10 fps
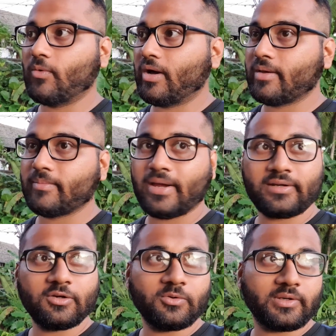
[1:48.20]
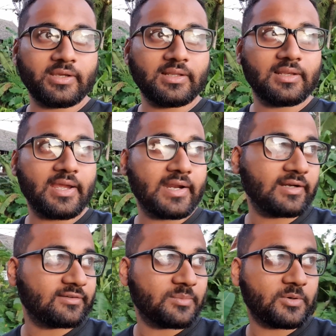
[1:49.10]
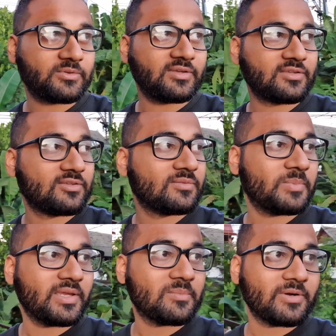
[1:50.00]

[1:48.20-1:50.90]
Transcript: I'm at hotel, and it's about 6 p.m.